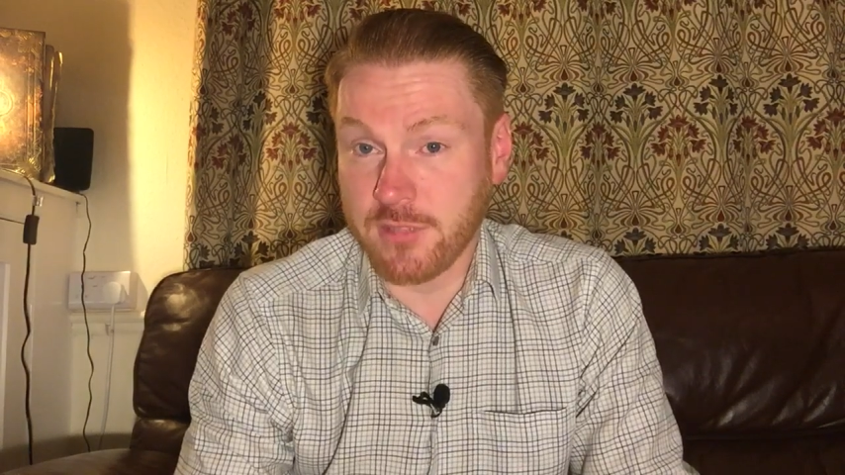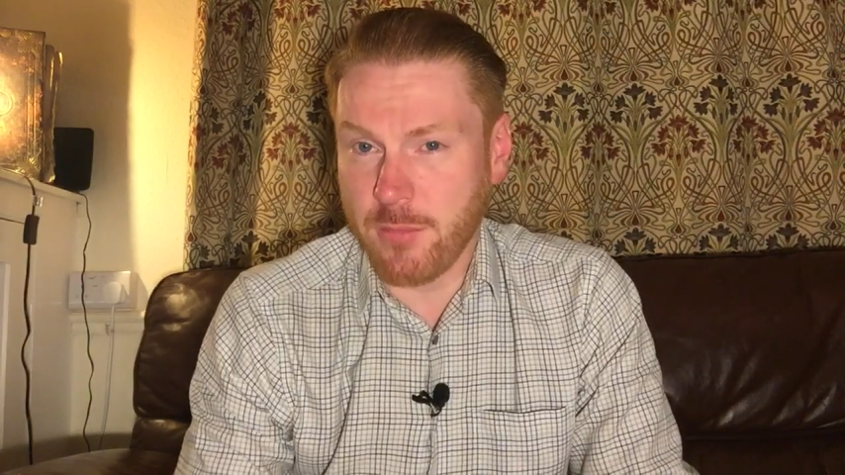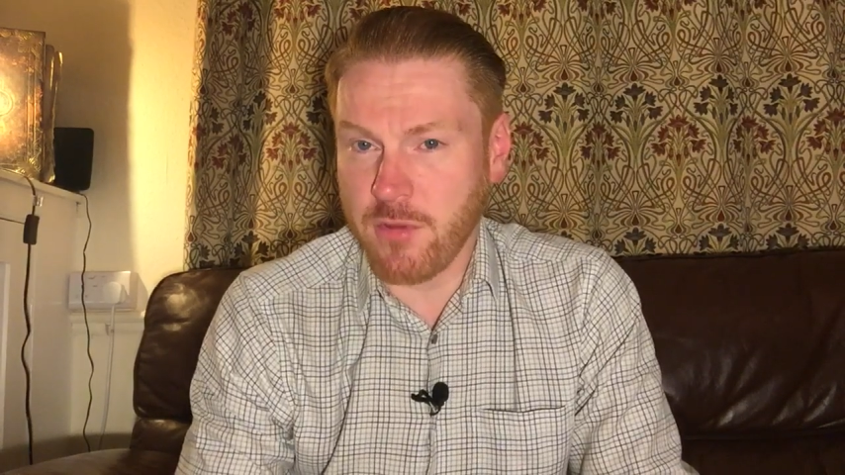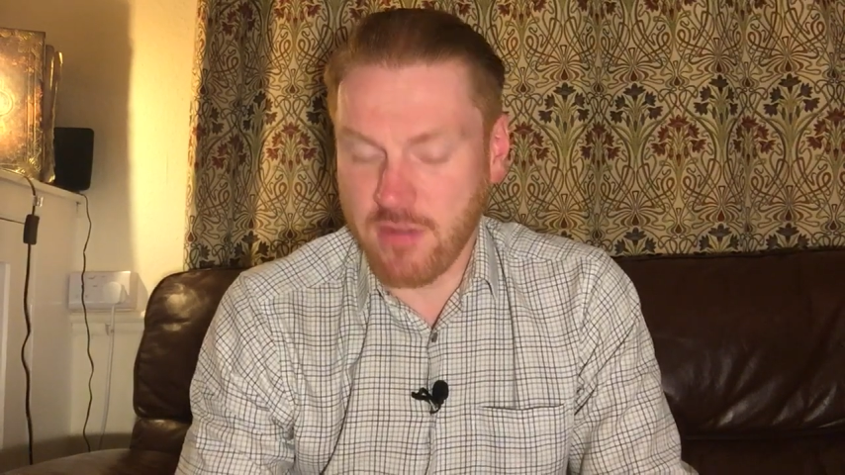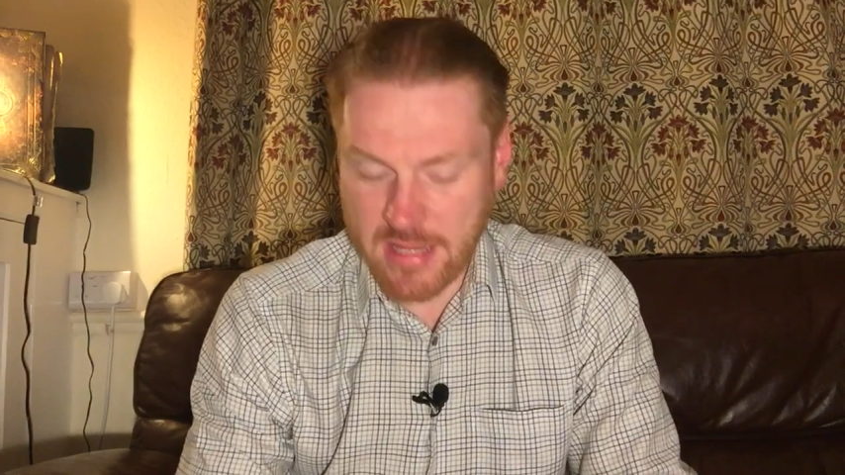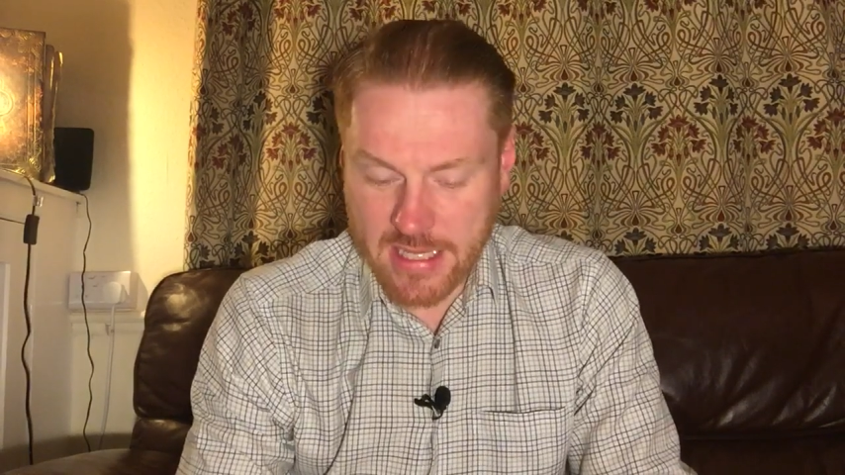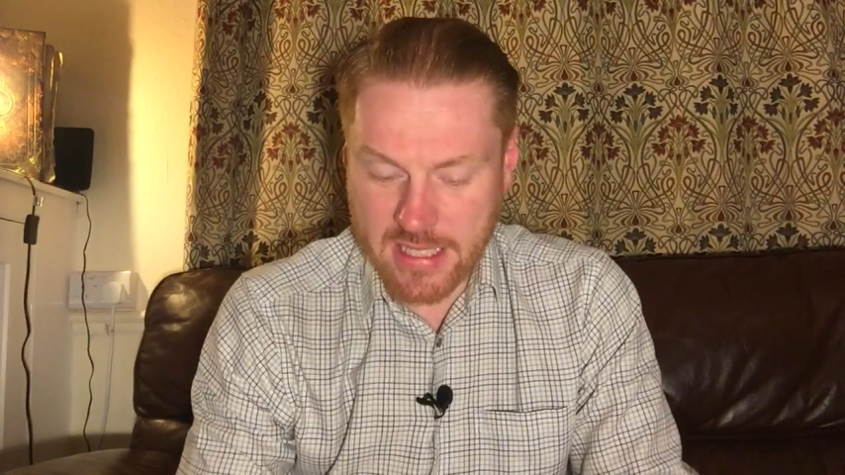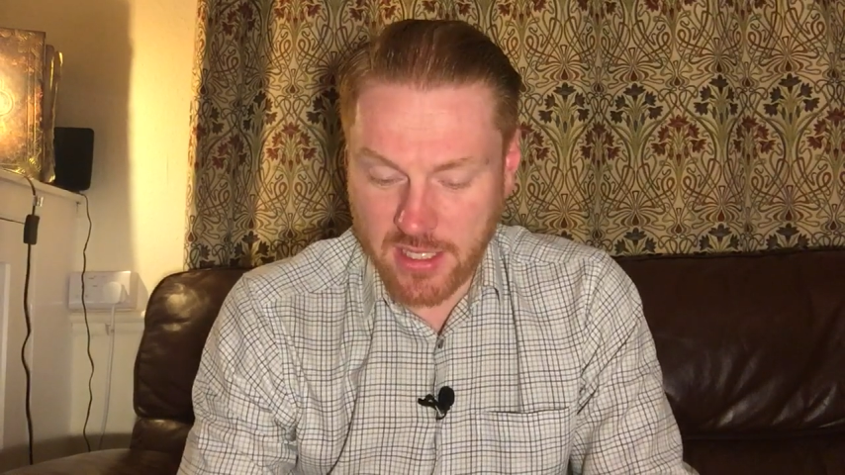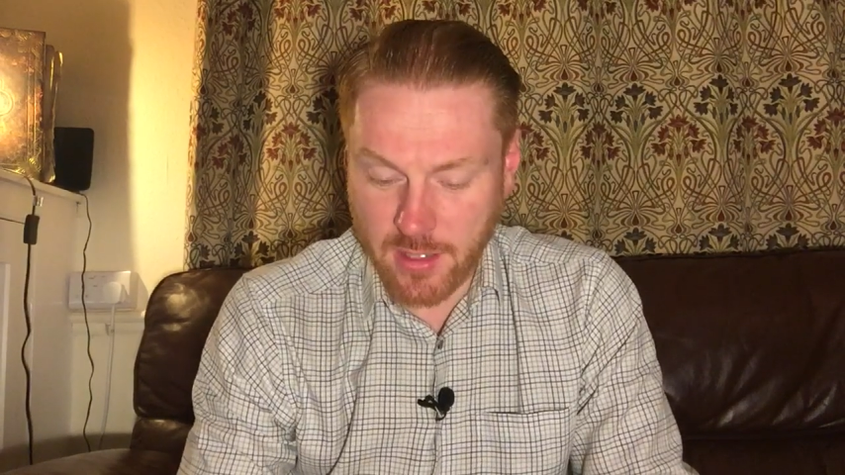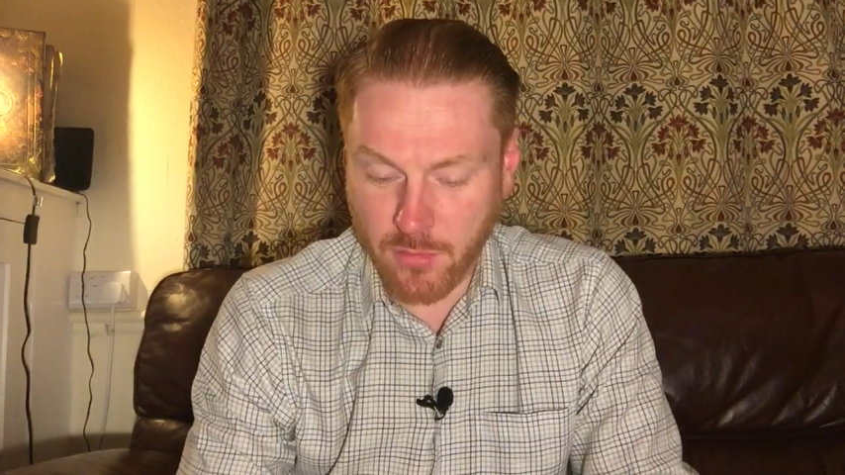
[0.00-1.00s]
Let me read that
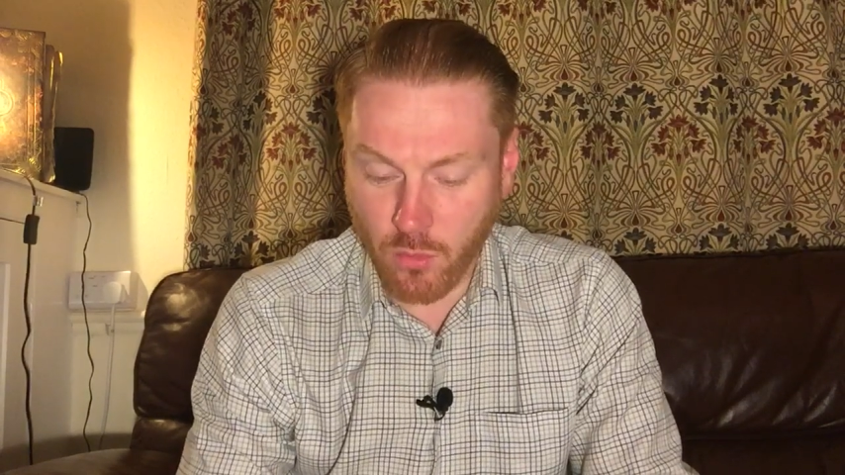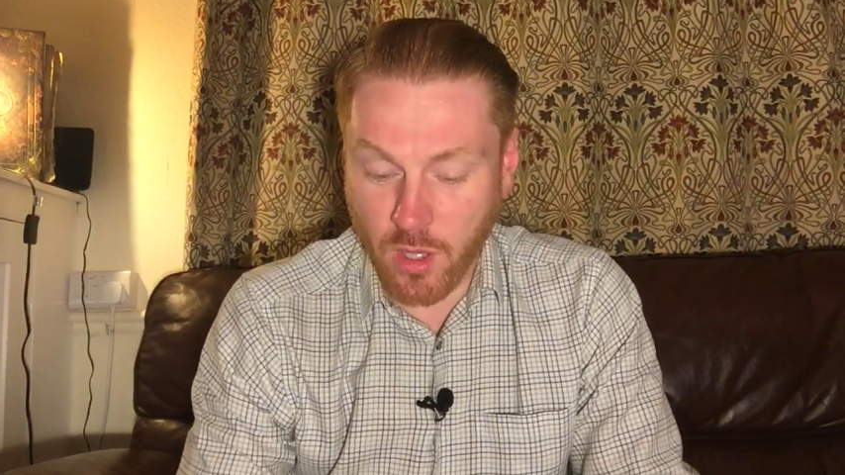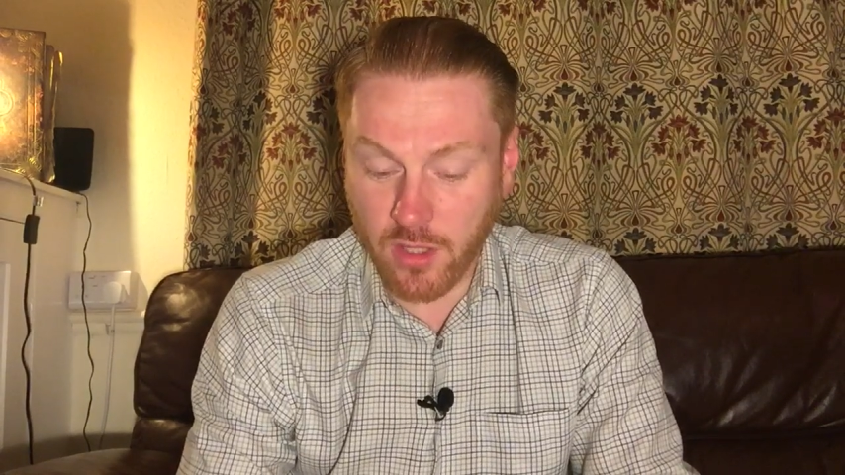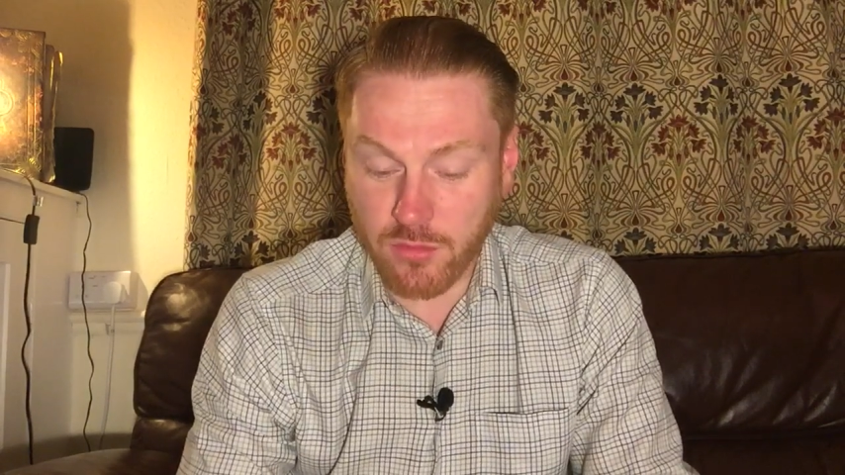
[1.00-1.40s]
again. Number one